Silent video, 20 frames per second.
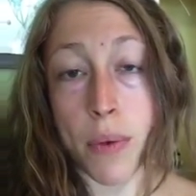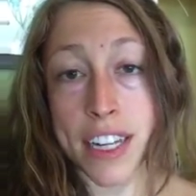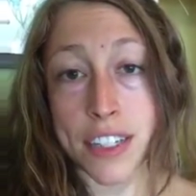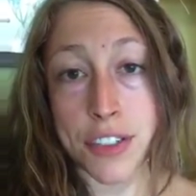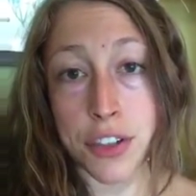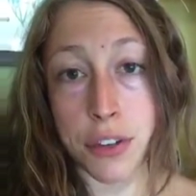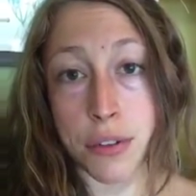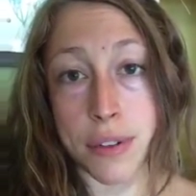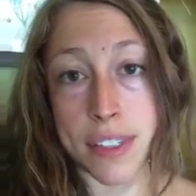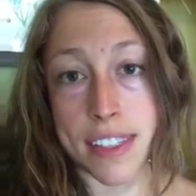
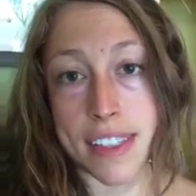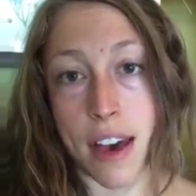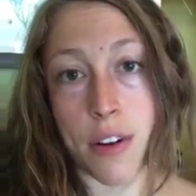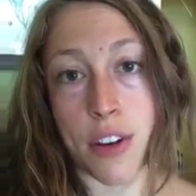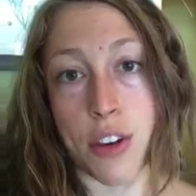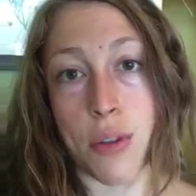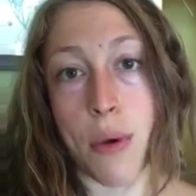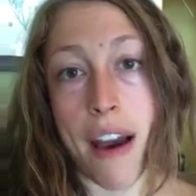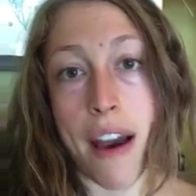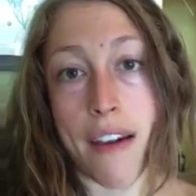what we do,
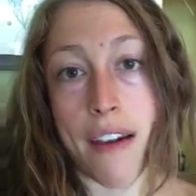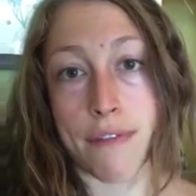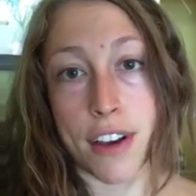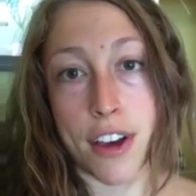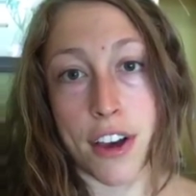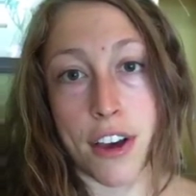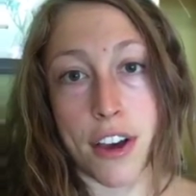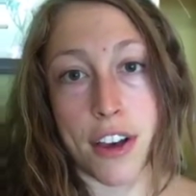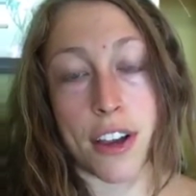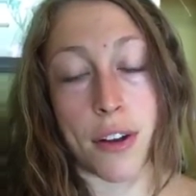is that you
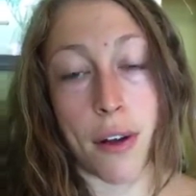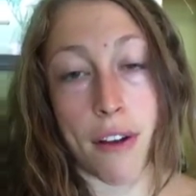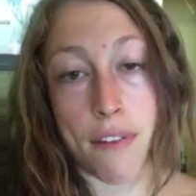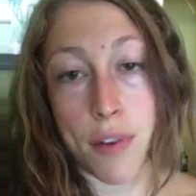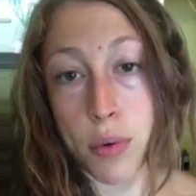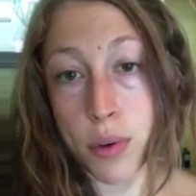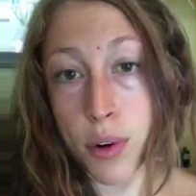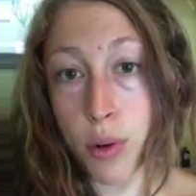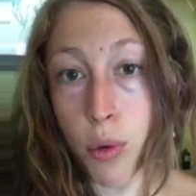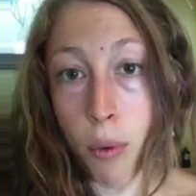have,
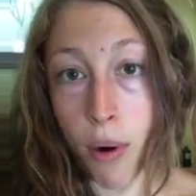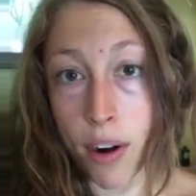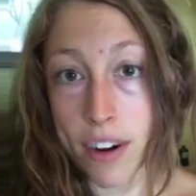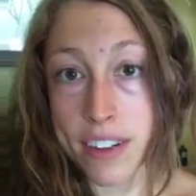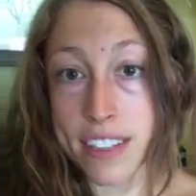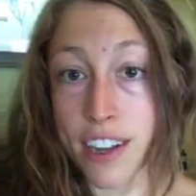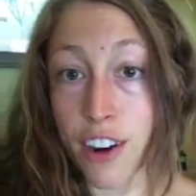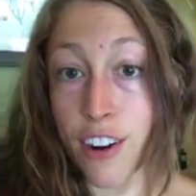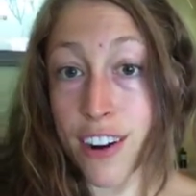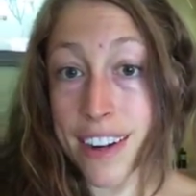everyone
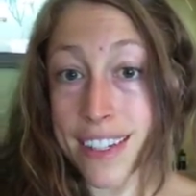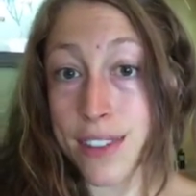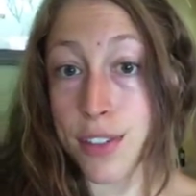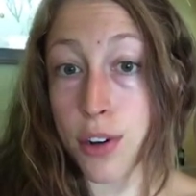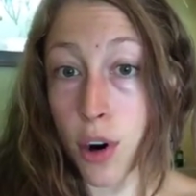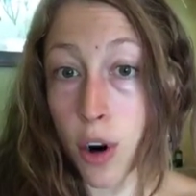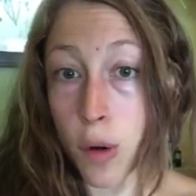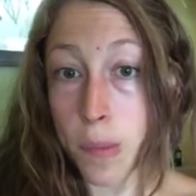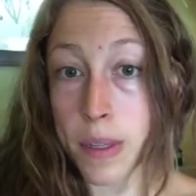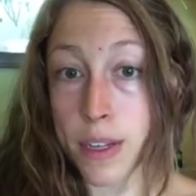who works here
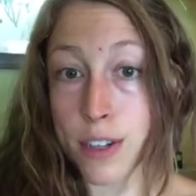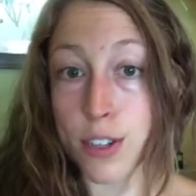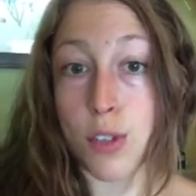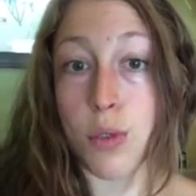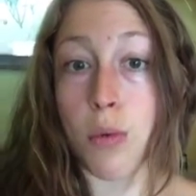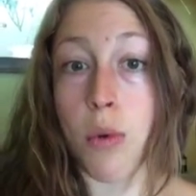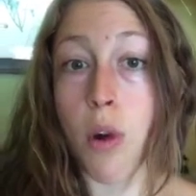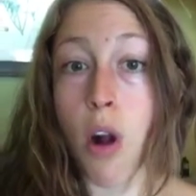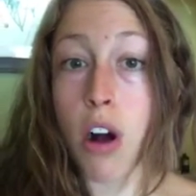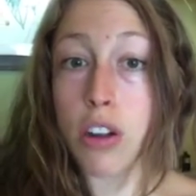is an
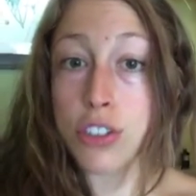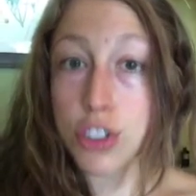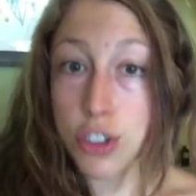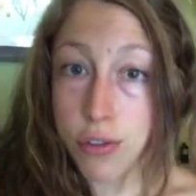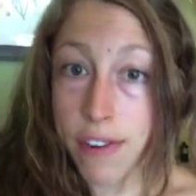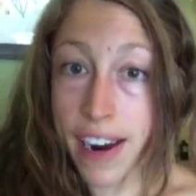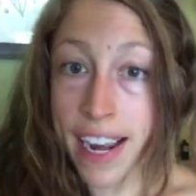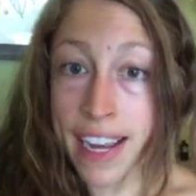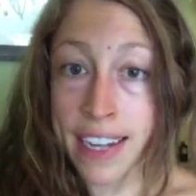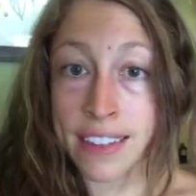herbalist. So we're
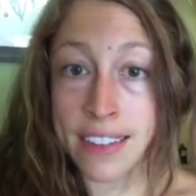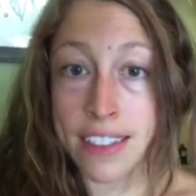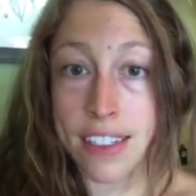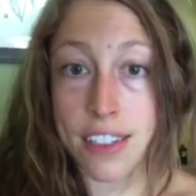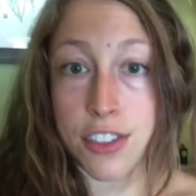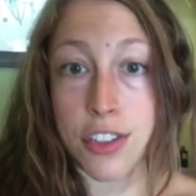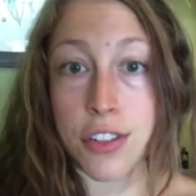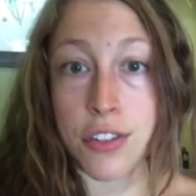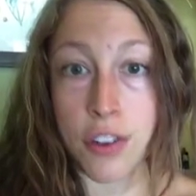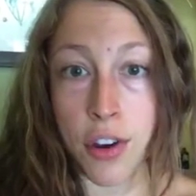all
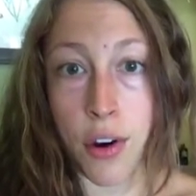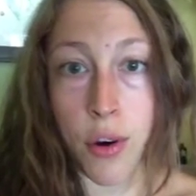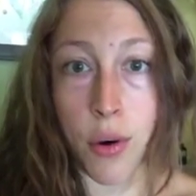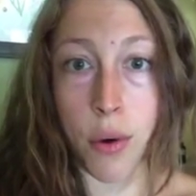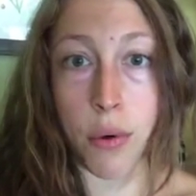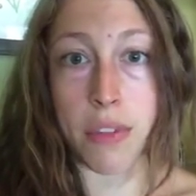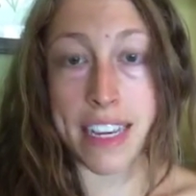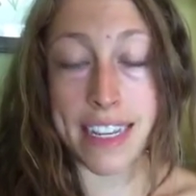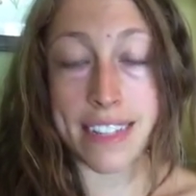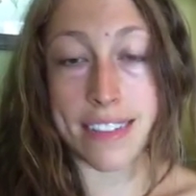trained to
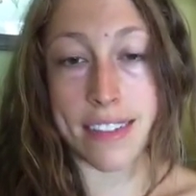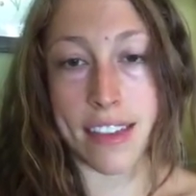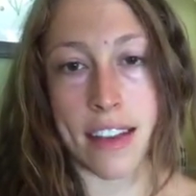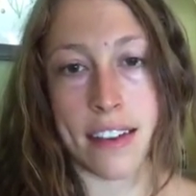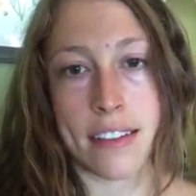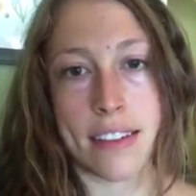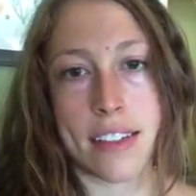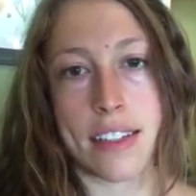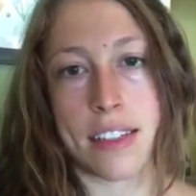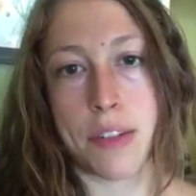know
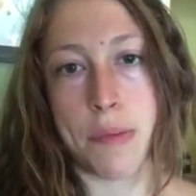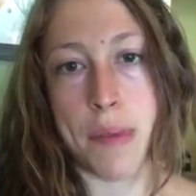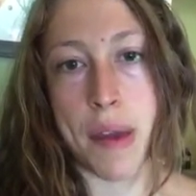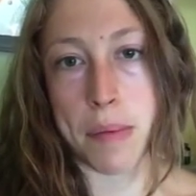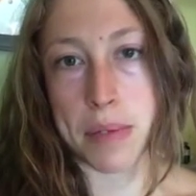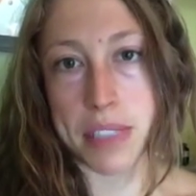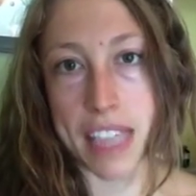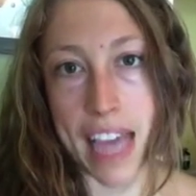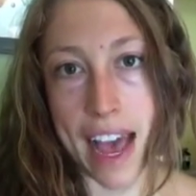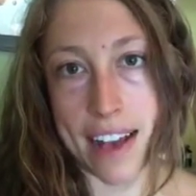these things
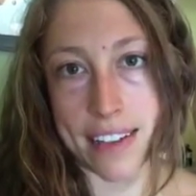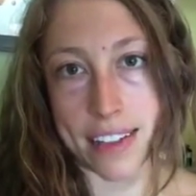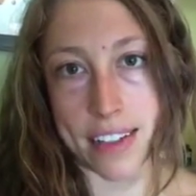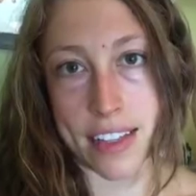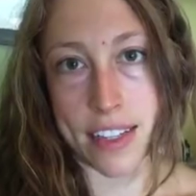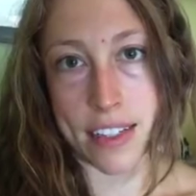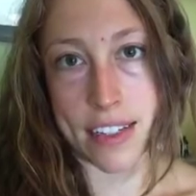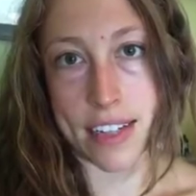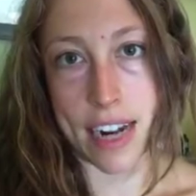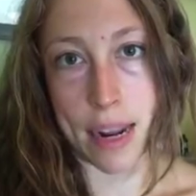and to be able to
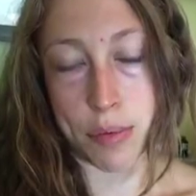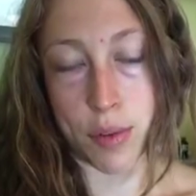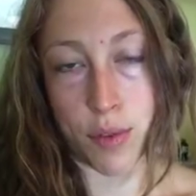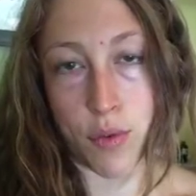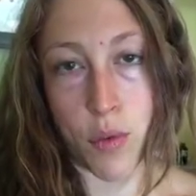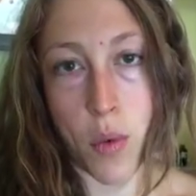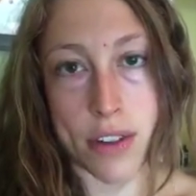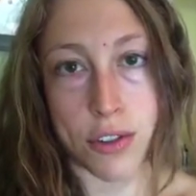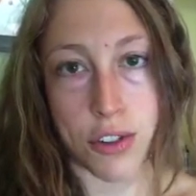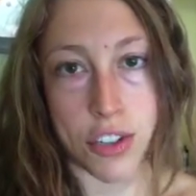ask these
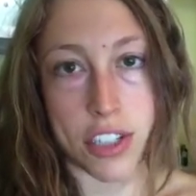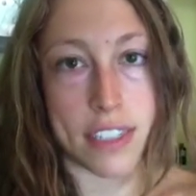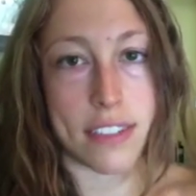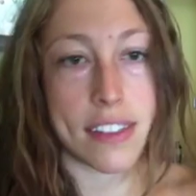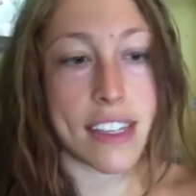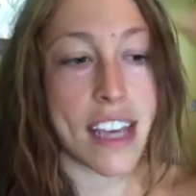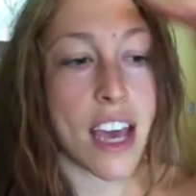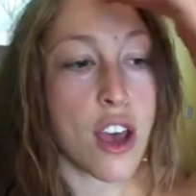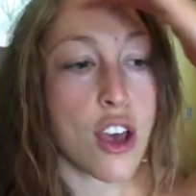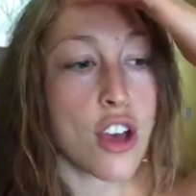types of
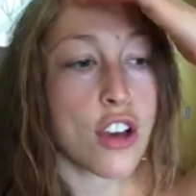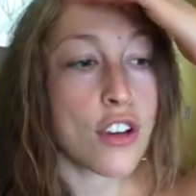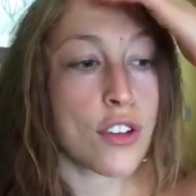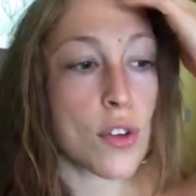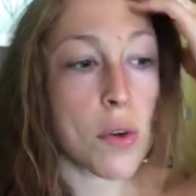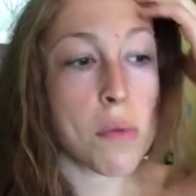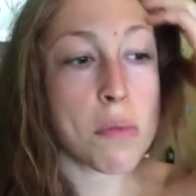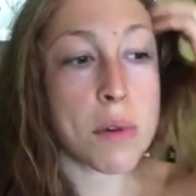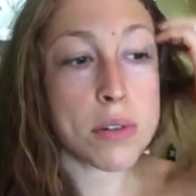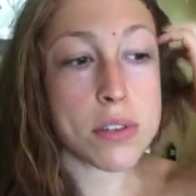questions.
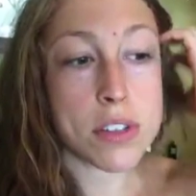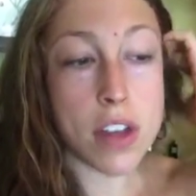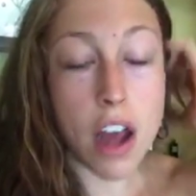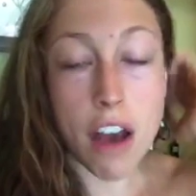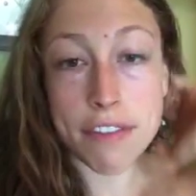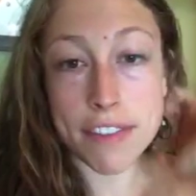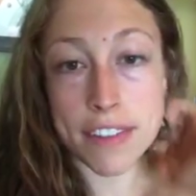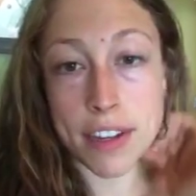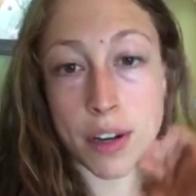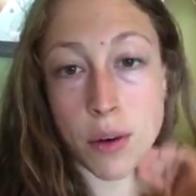So
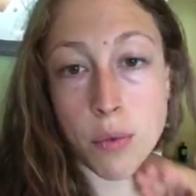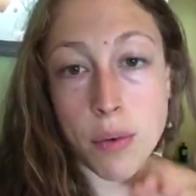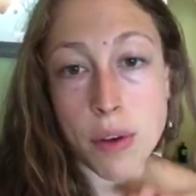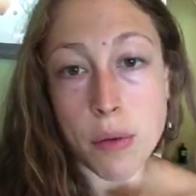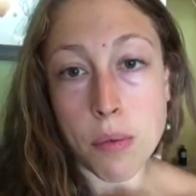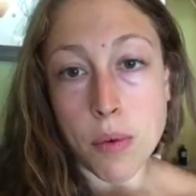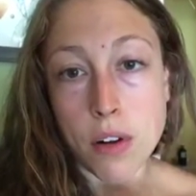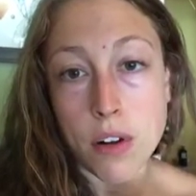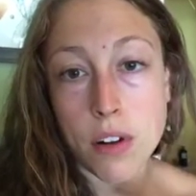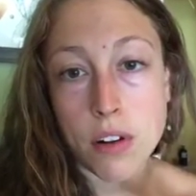most
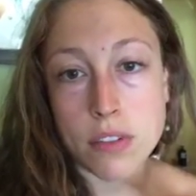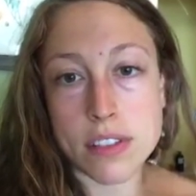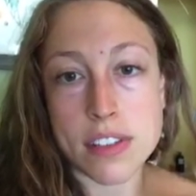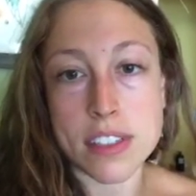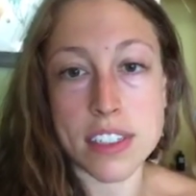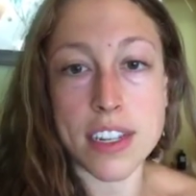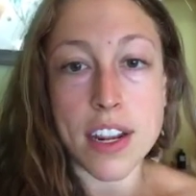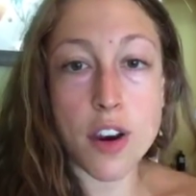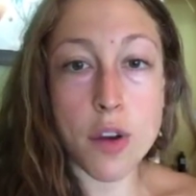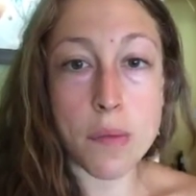often we
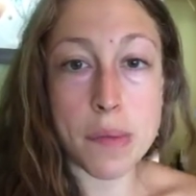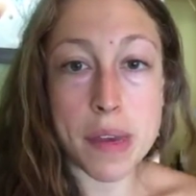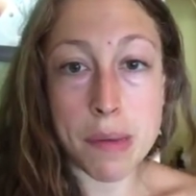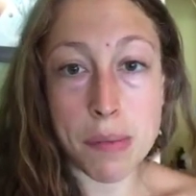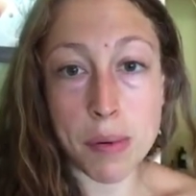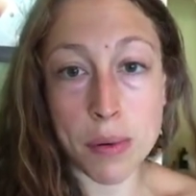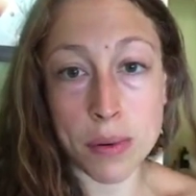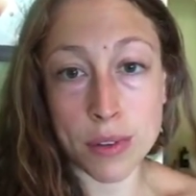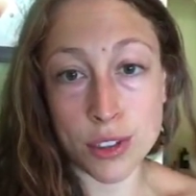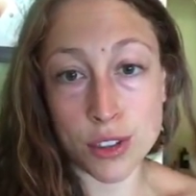will
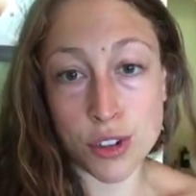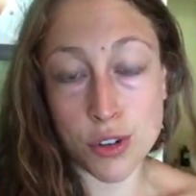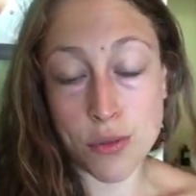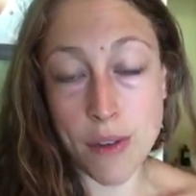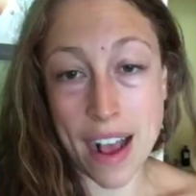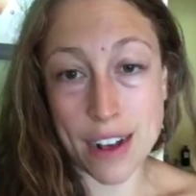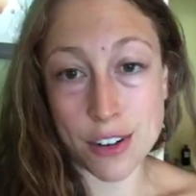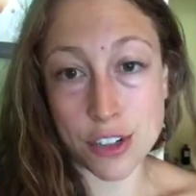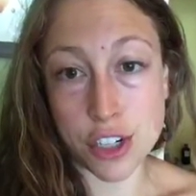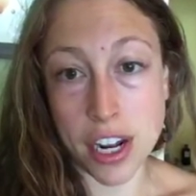steer people
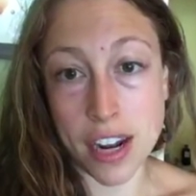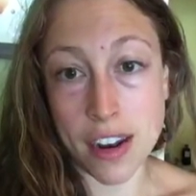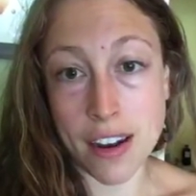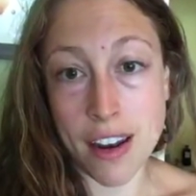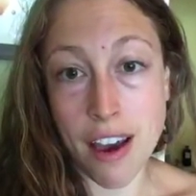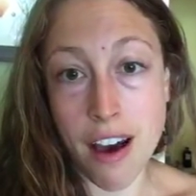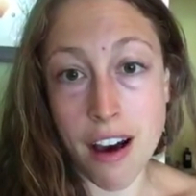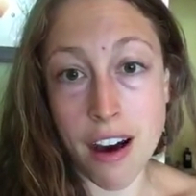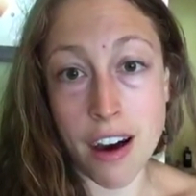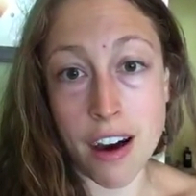in the
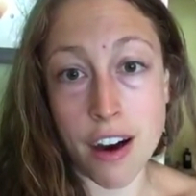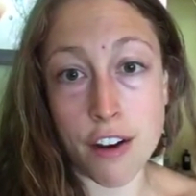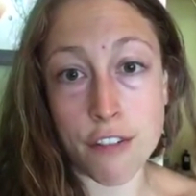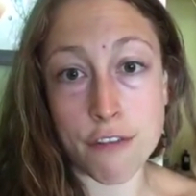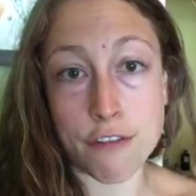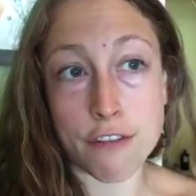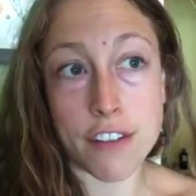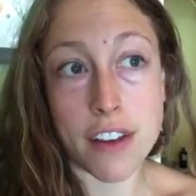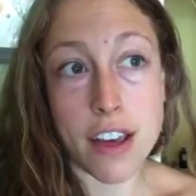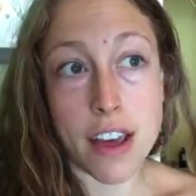direction
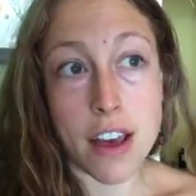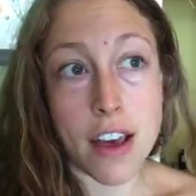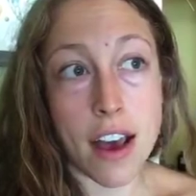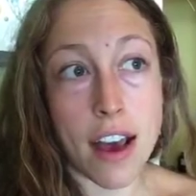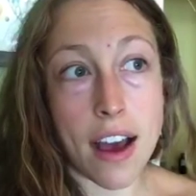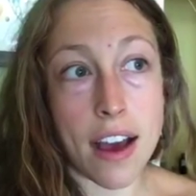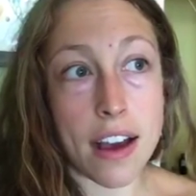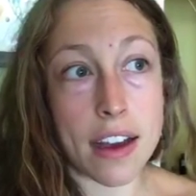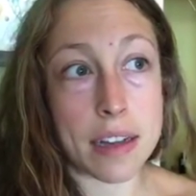of